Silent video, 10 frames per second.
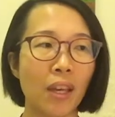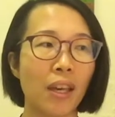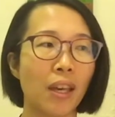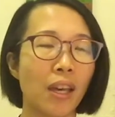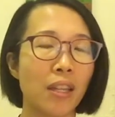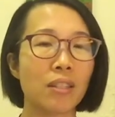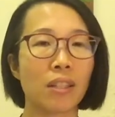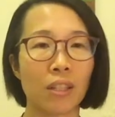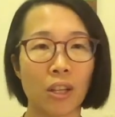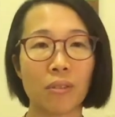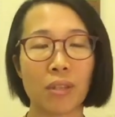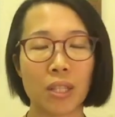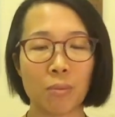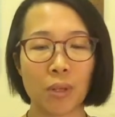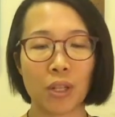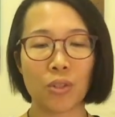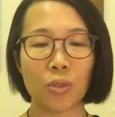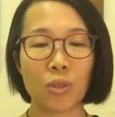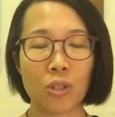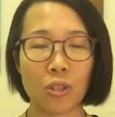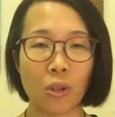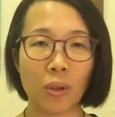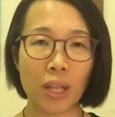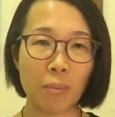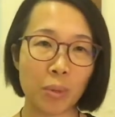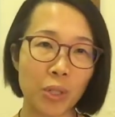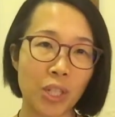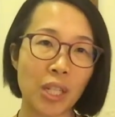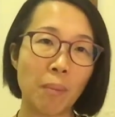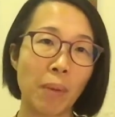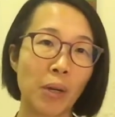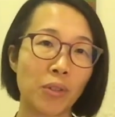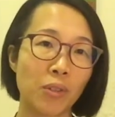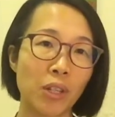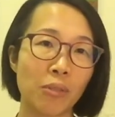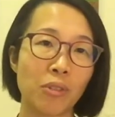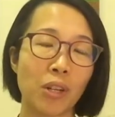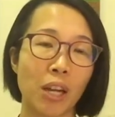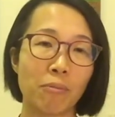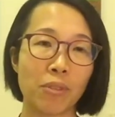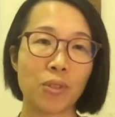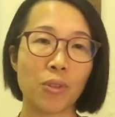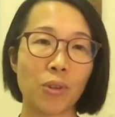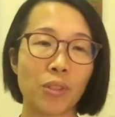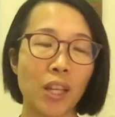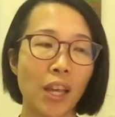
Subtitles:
and a lot of it is because you're slowly pushing that boundary of your comfort zone,